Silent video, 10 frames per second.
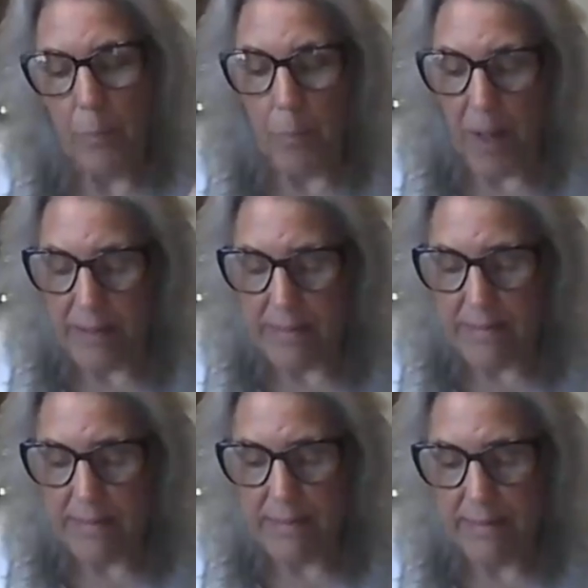
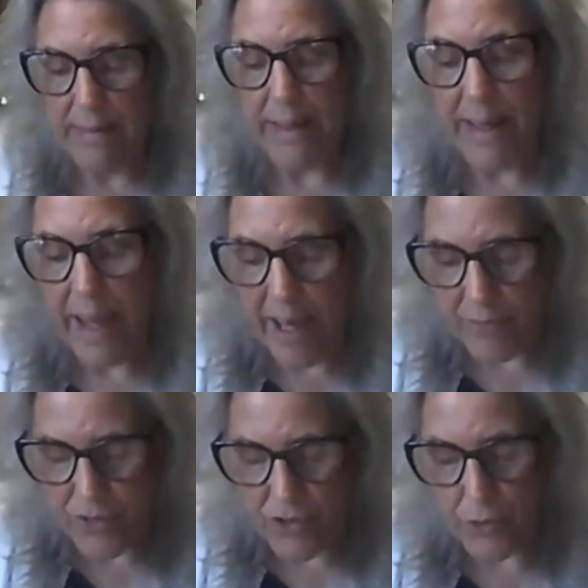must, and
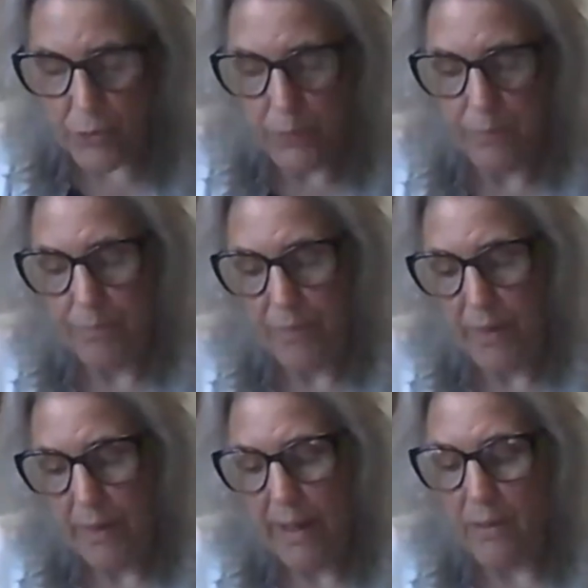have to,
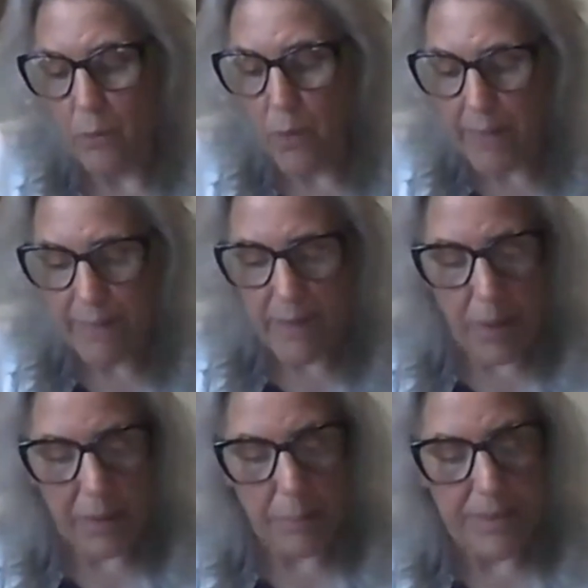and write
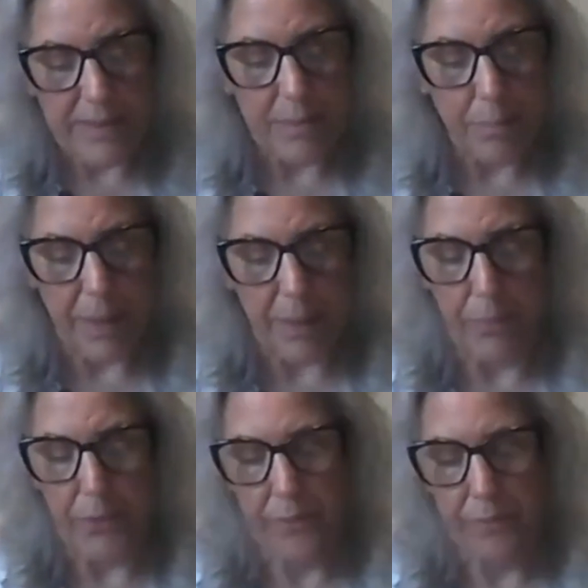them on a piece of
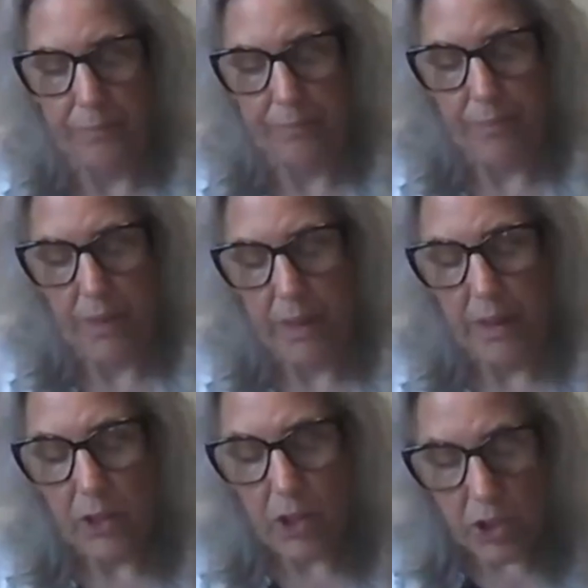paper.
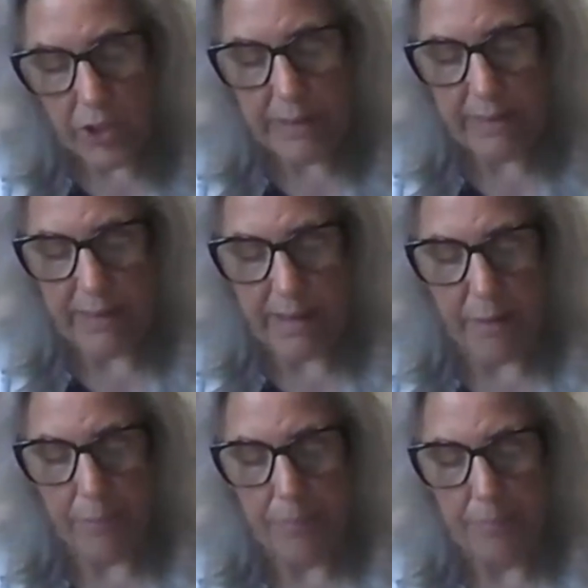Look at
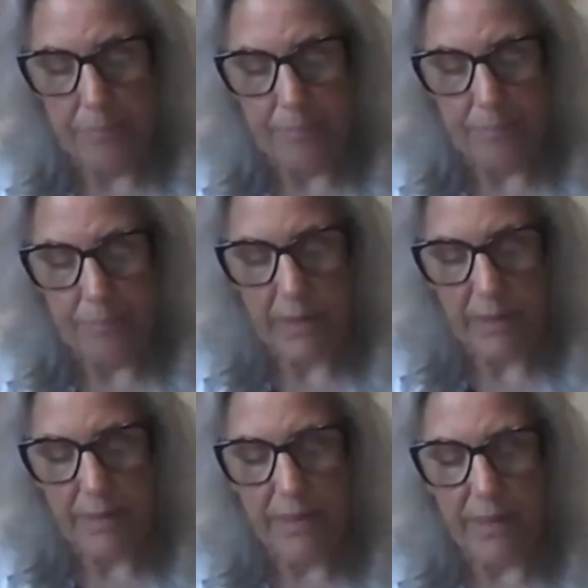them,
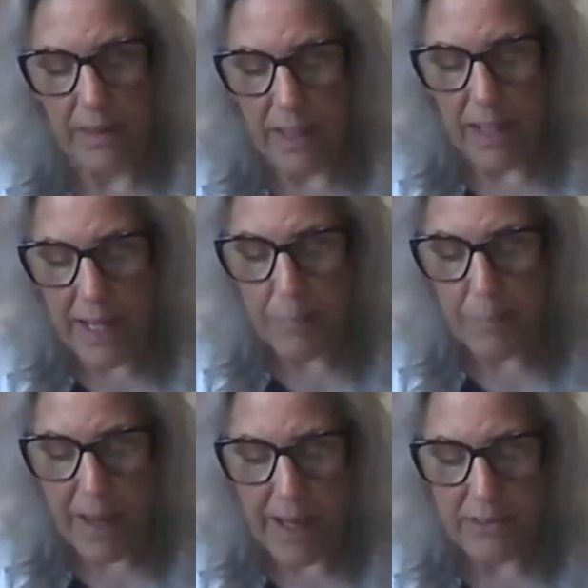then light a
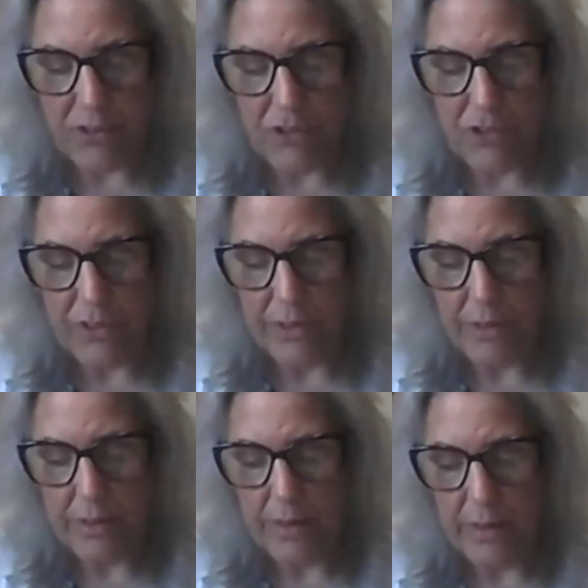match
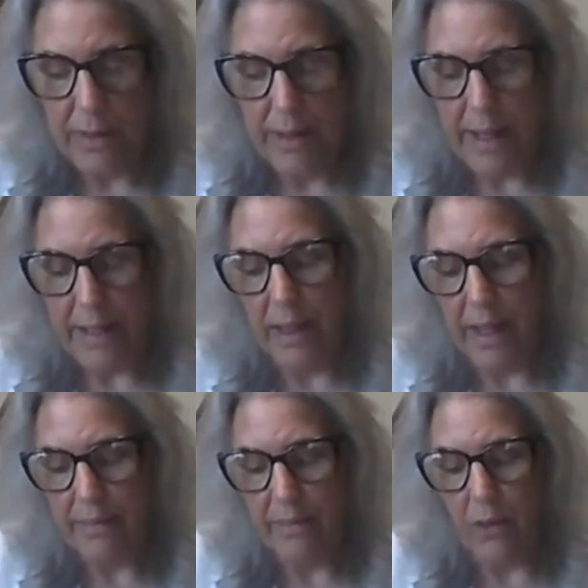and
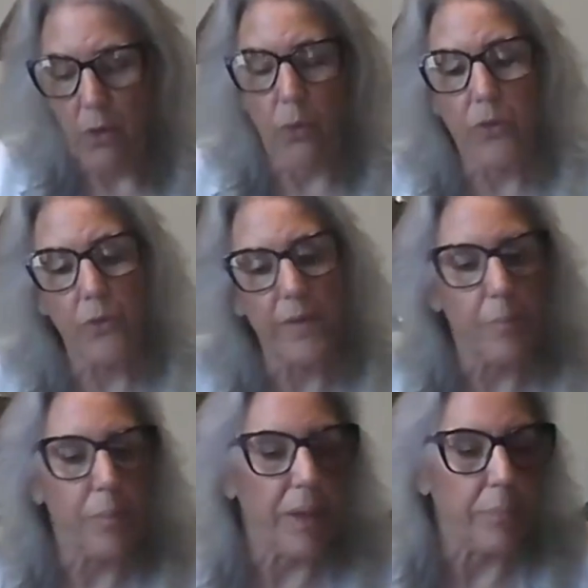light the corner of
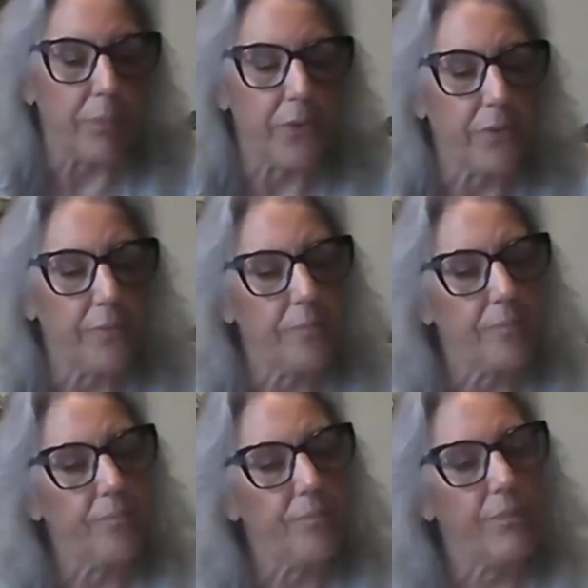the paper
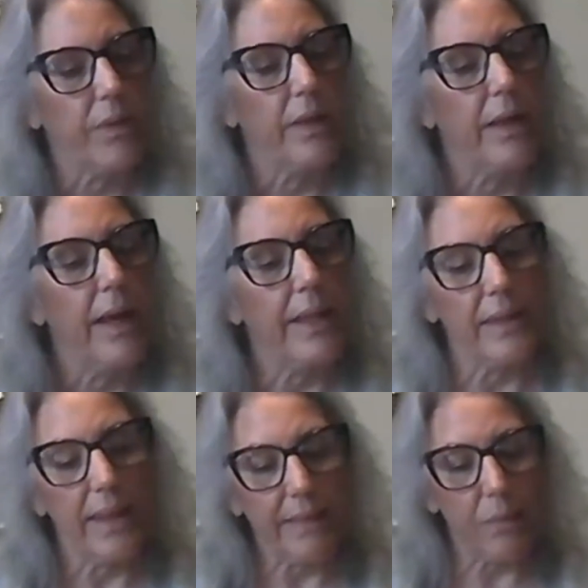
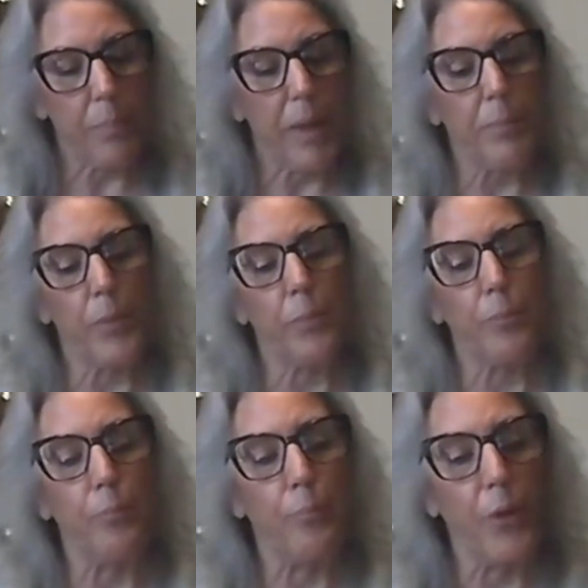and let the paper
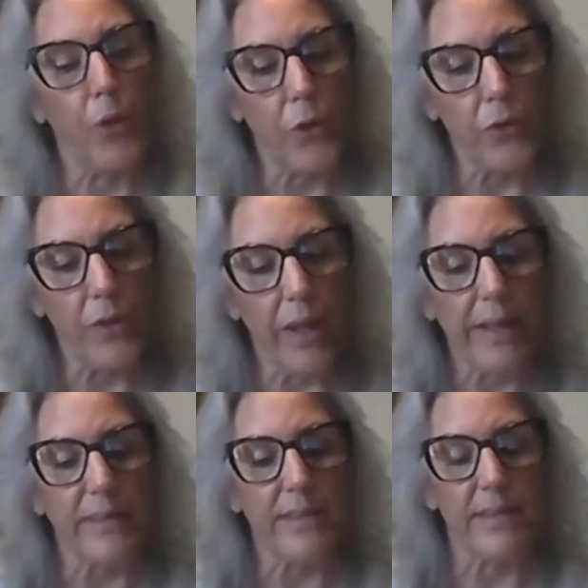burn
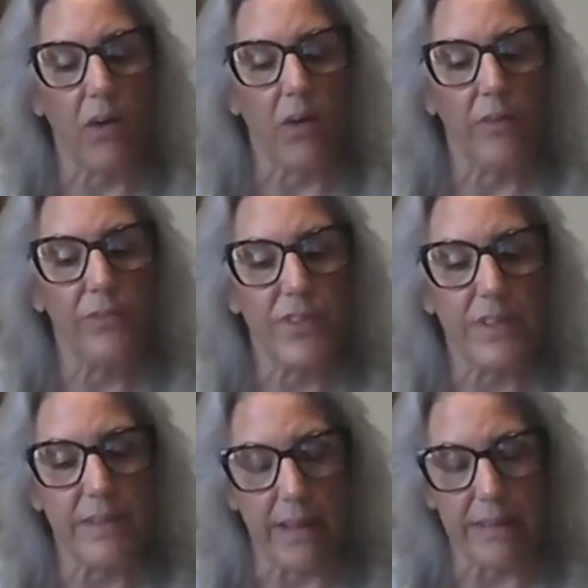and dissolve
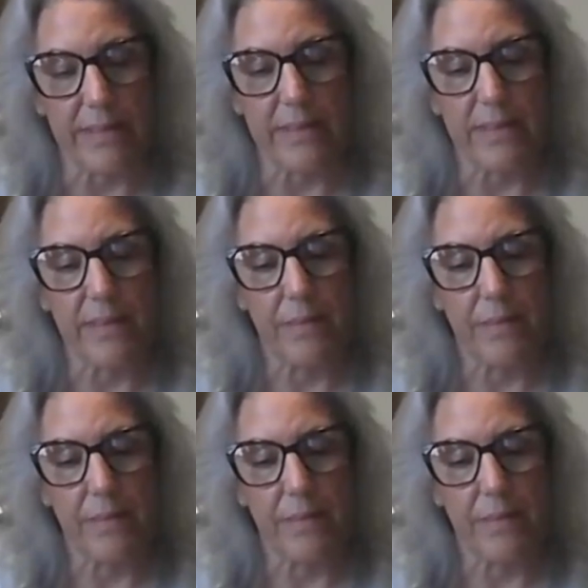to dust.